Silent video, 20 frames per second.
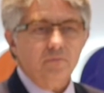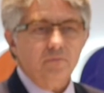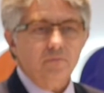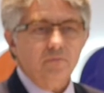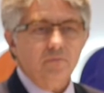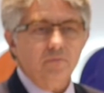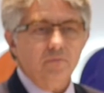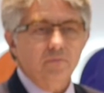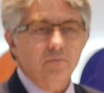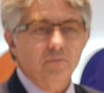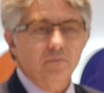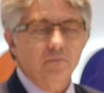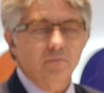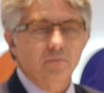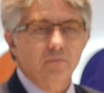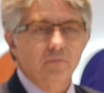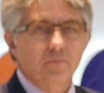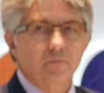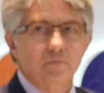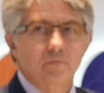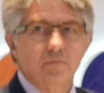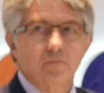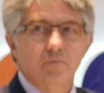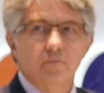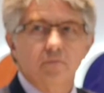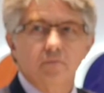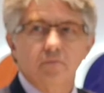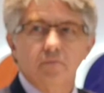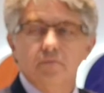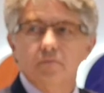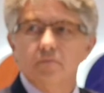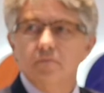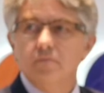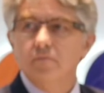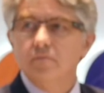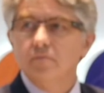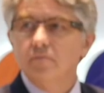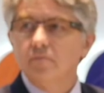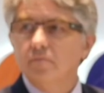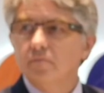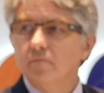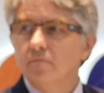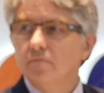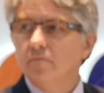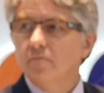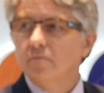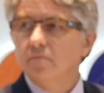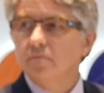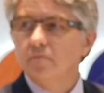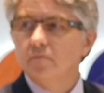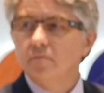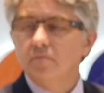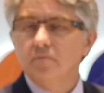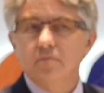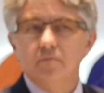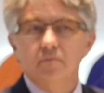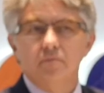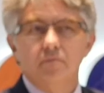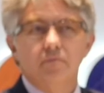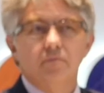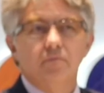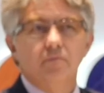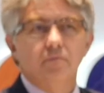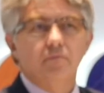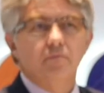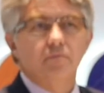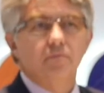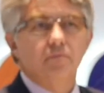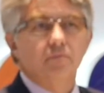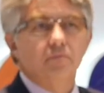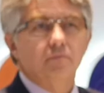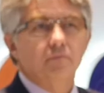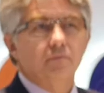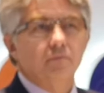(silent)